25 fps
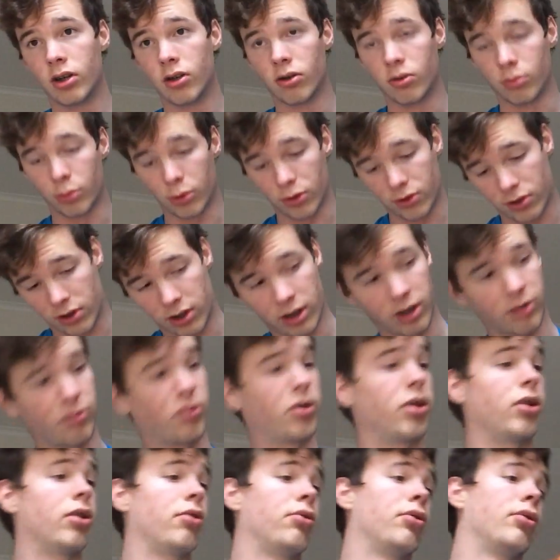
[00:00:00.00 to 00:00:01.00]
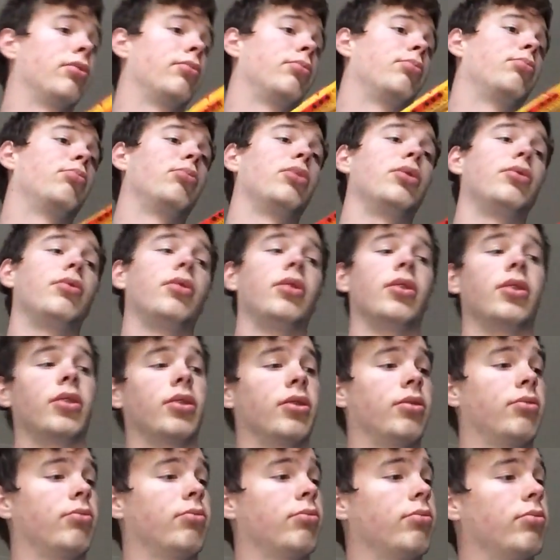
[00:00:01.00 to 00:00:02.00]
almost half hour
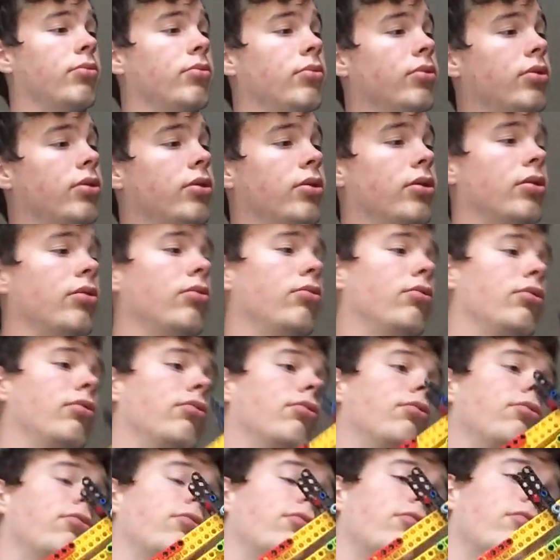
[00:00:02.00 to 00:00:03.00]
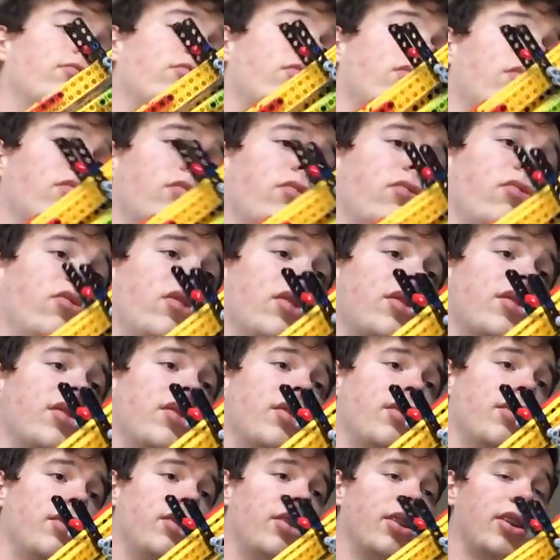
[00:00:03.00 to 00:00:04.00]
building or
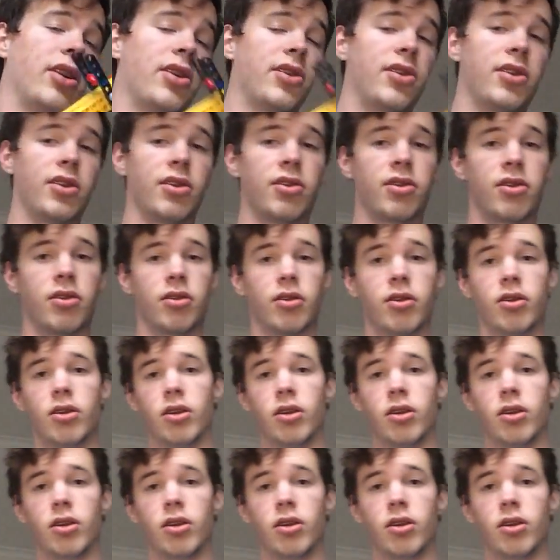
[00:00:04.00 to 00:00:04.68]
fixing the elastics,